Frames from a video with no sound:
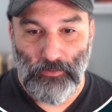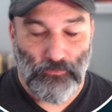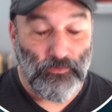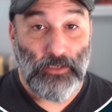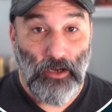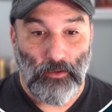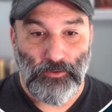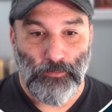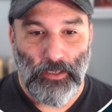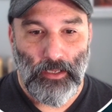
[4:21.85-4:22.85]
that's
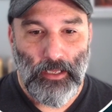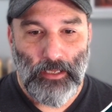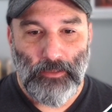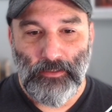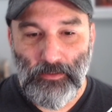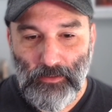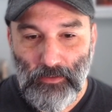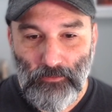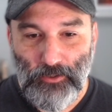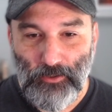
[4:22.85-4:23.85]
$50, but this
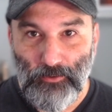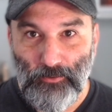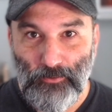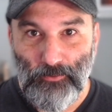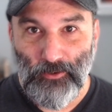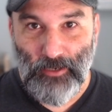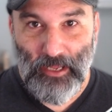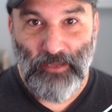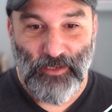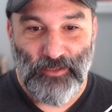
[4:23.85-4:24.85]
gets you your
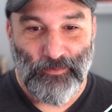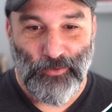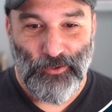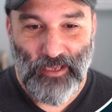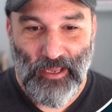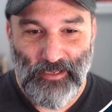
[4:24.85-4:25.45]
name in the book